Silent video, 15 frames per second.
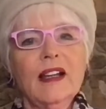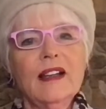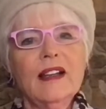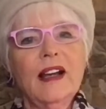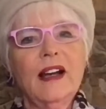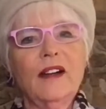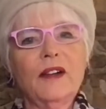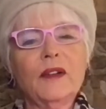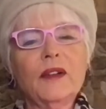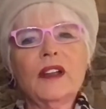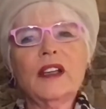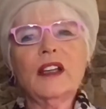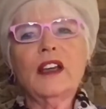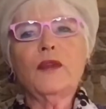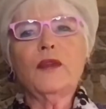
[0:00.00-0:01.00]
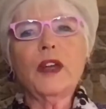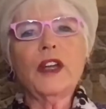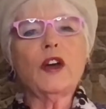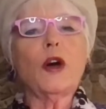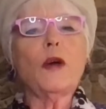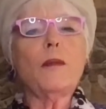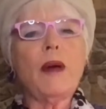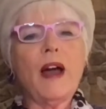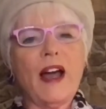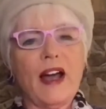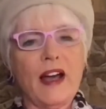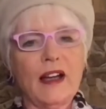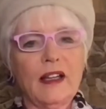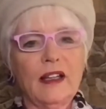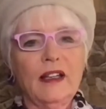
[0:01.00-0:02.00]
Now, if we go
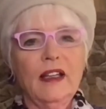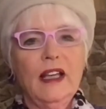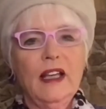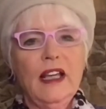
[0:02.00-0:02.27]
back